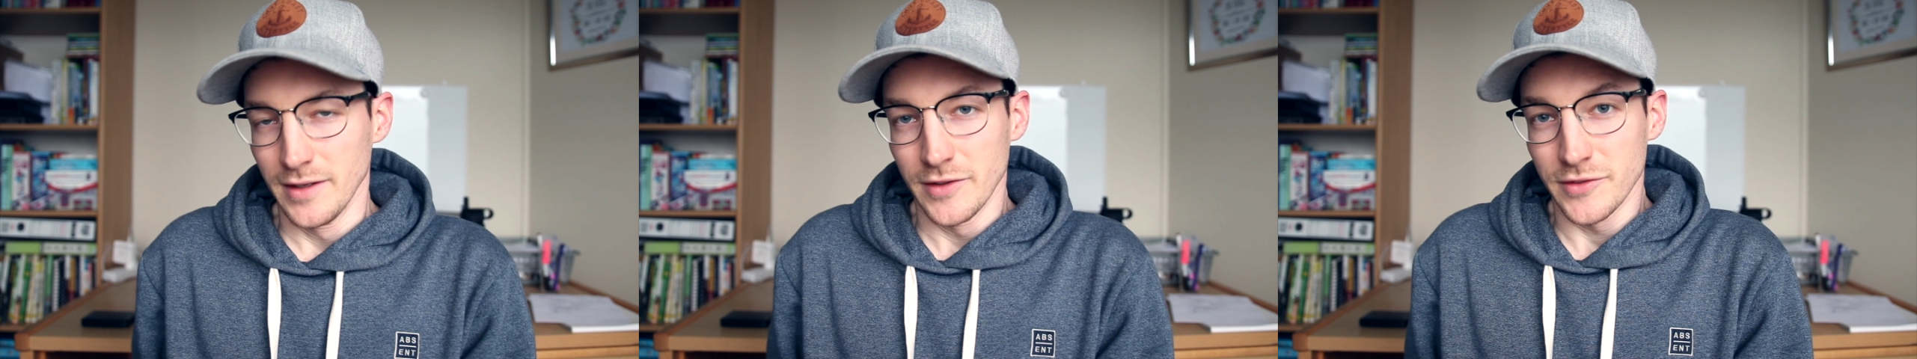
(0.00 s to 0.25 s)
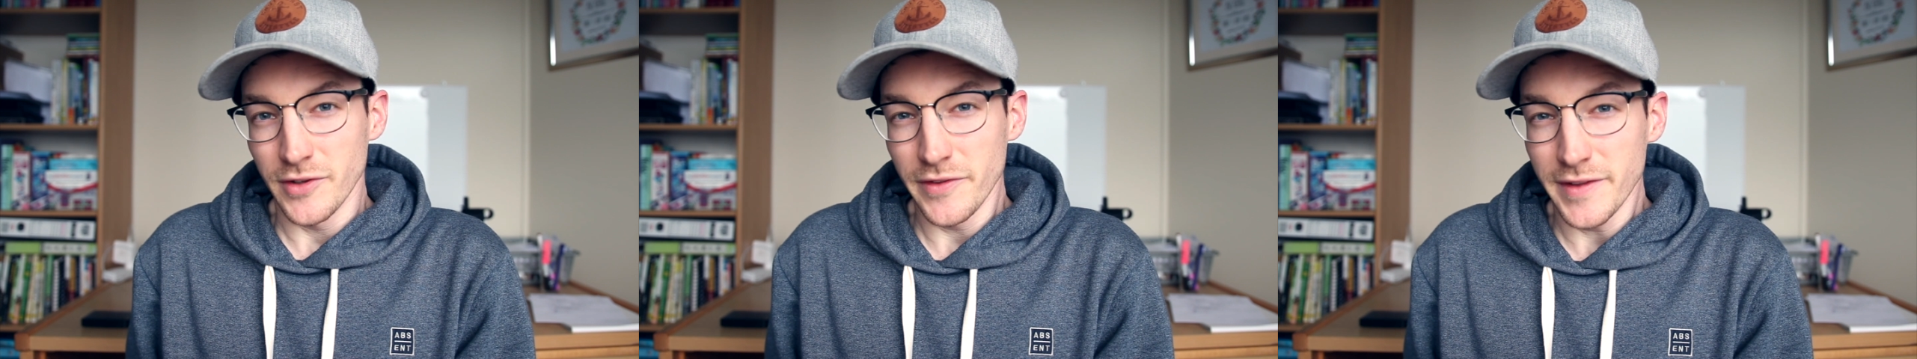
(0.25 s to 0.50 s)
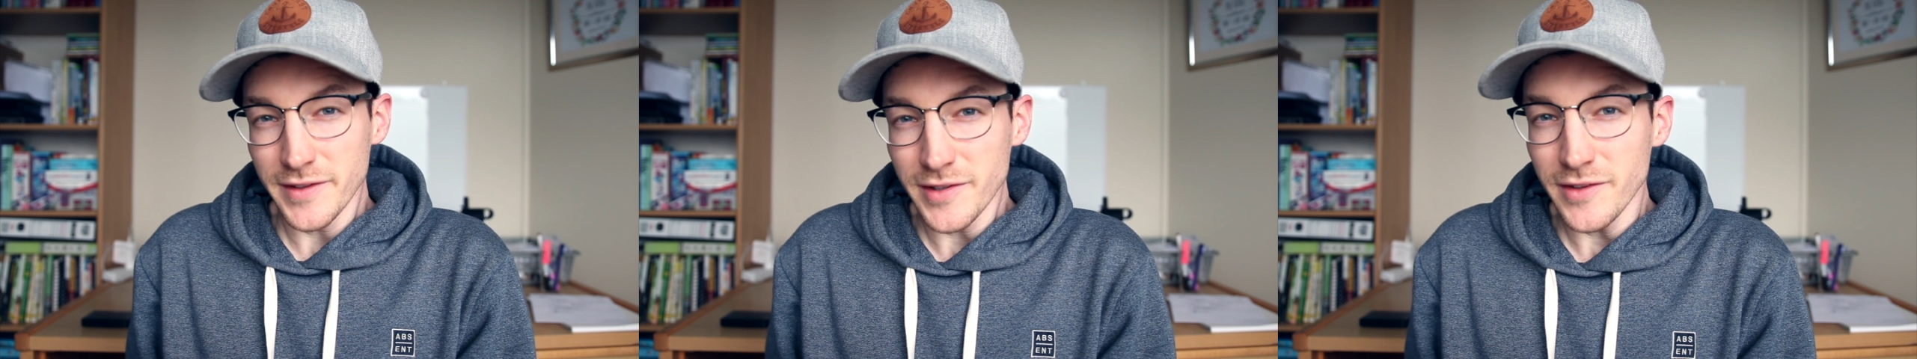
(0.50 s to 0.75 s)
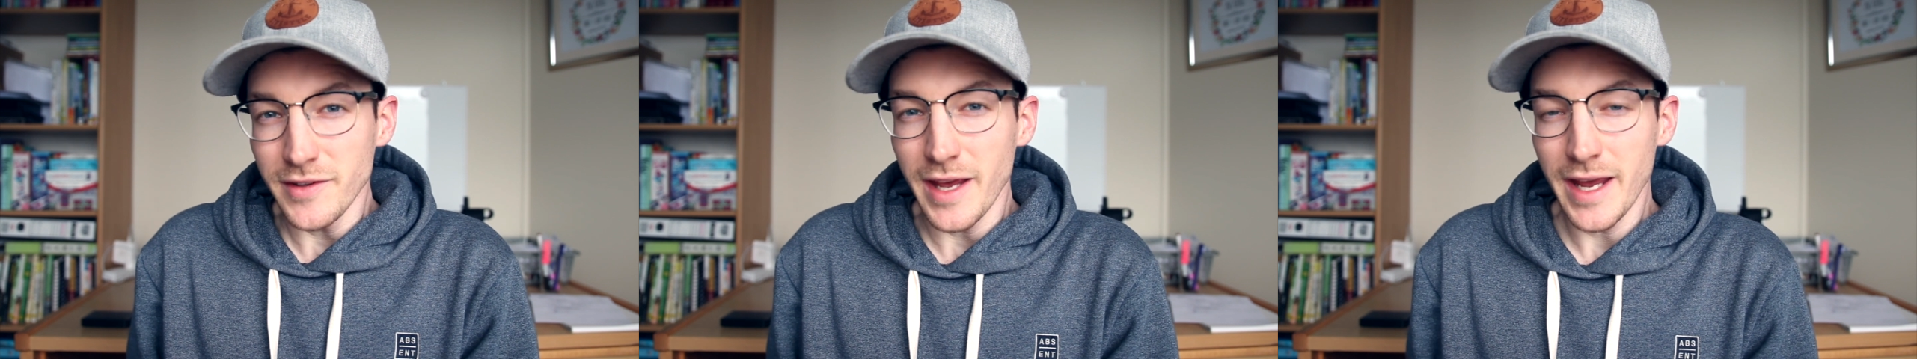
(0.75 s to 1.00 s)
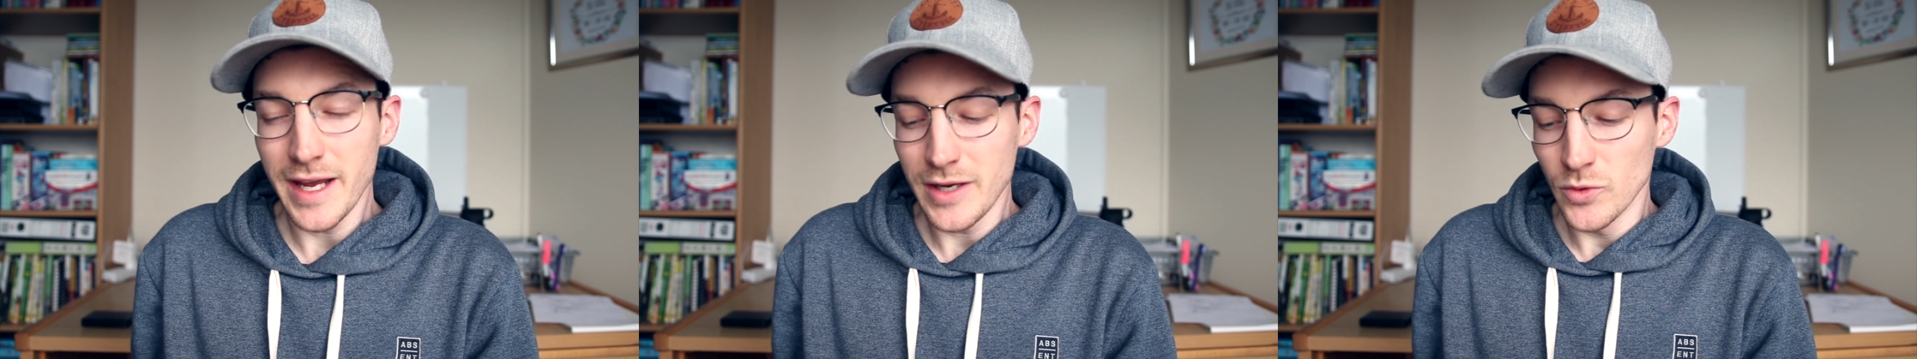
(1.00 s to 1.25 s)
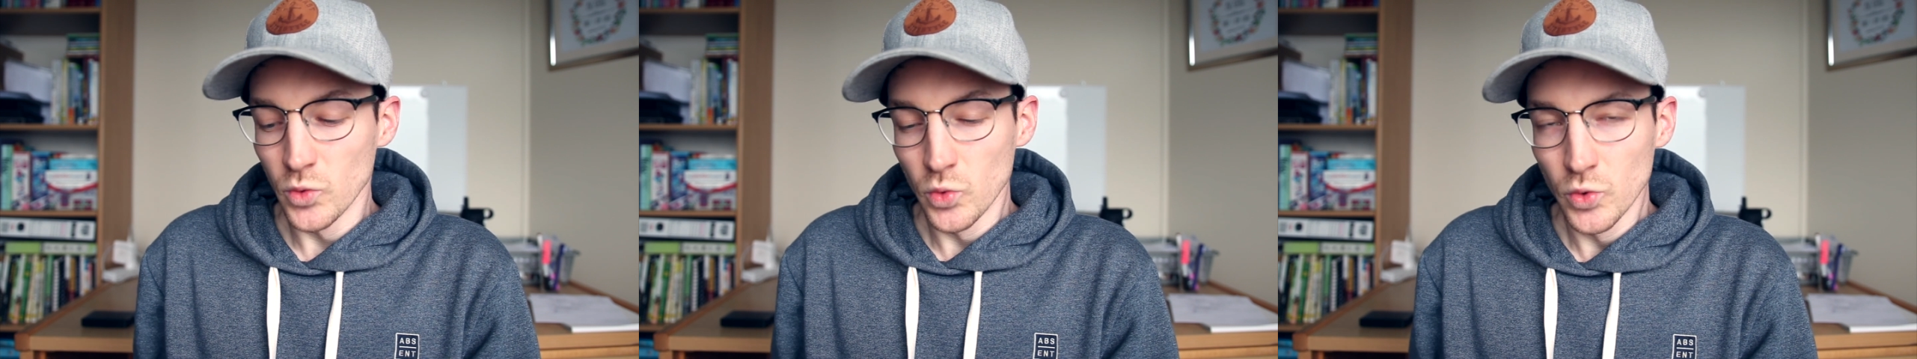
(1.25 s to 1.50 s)
So this is a
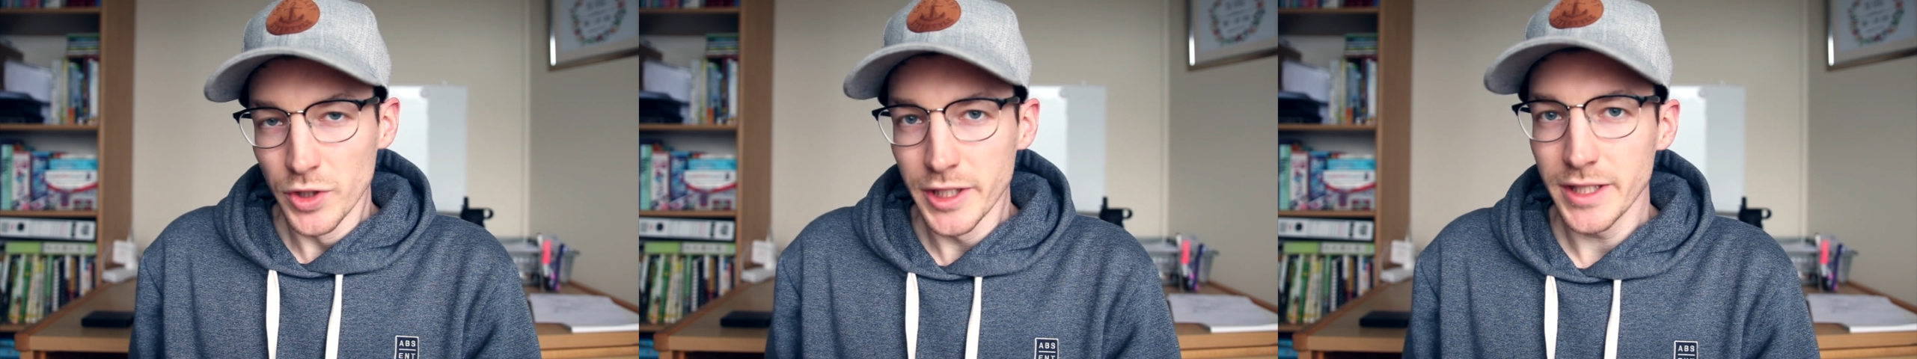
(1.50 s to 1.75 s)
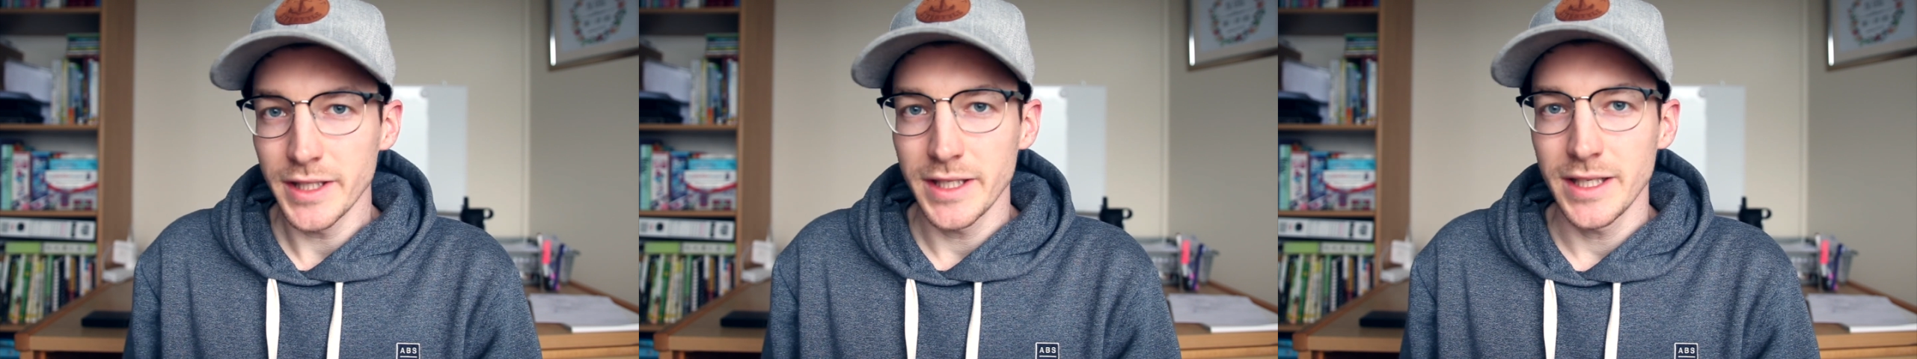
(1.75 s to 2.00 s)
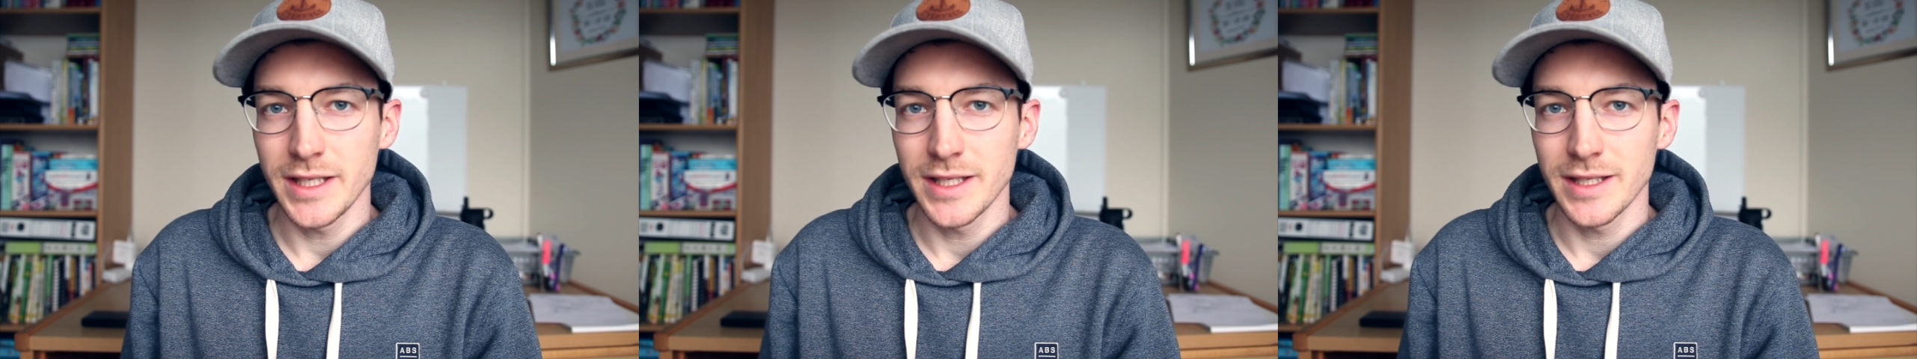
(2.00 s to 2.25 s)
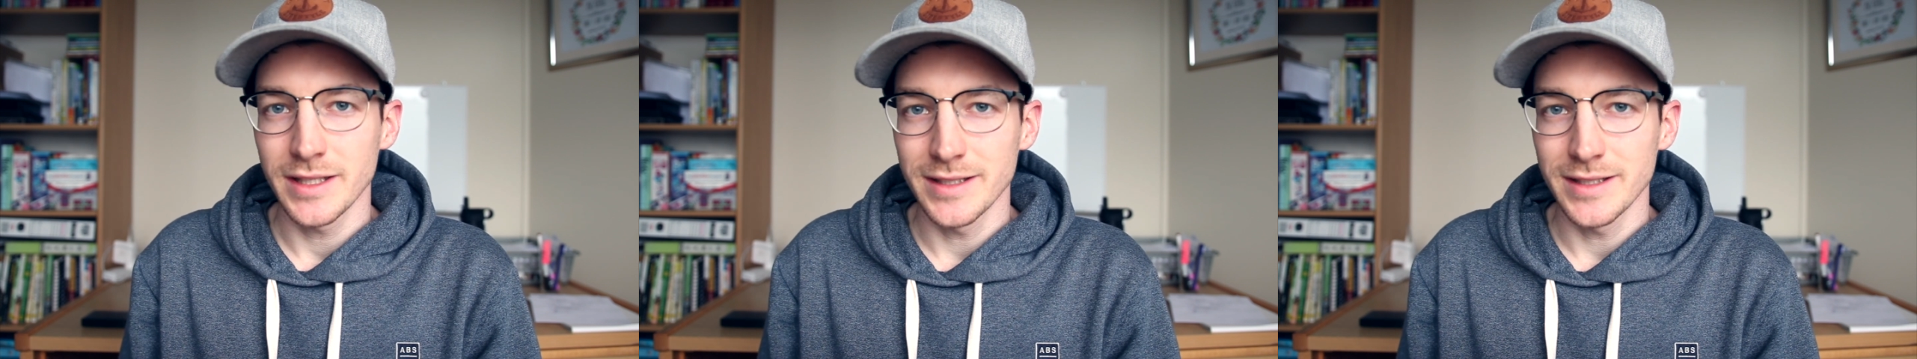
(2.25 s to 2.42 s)
really,